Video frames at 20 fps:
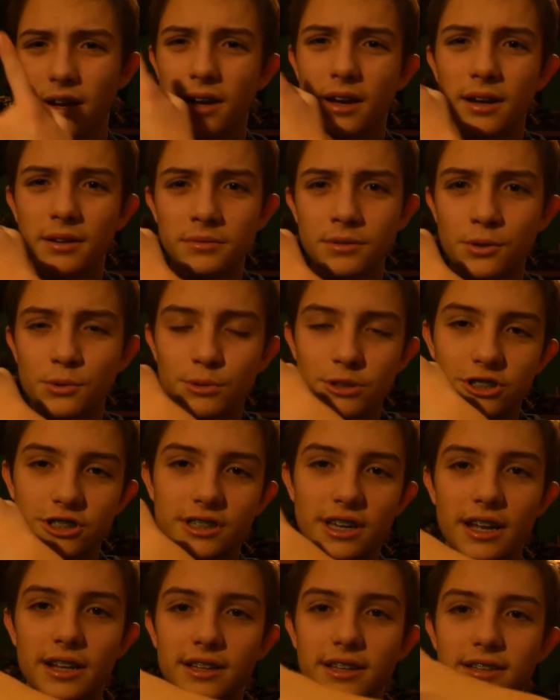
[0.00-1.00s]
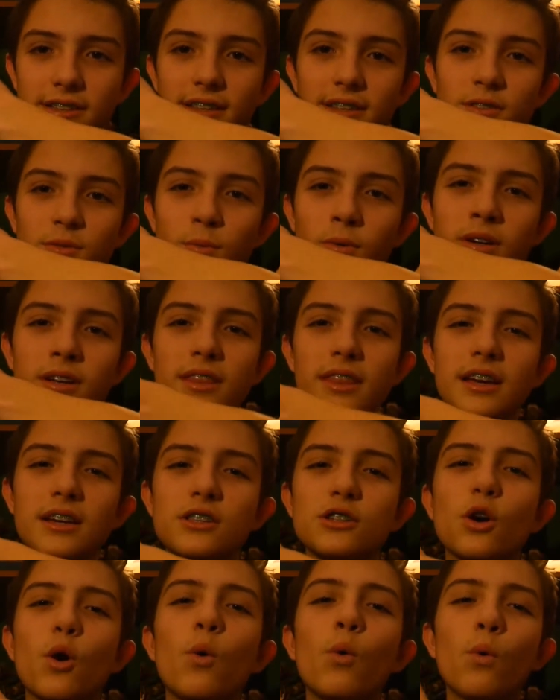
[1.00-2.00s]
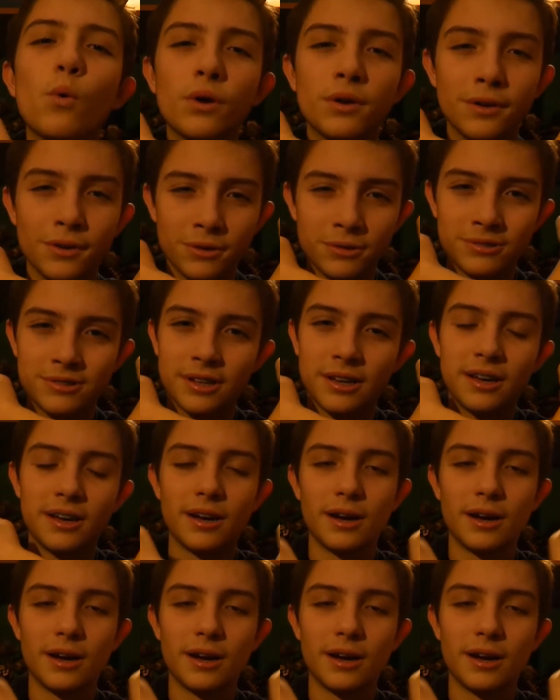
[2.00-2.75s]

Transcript: don't know which side it is. It's one of these corners.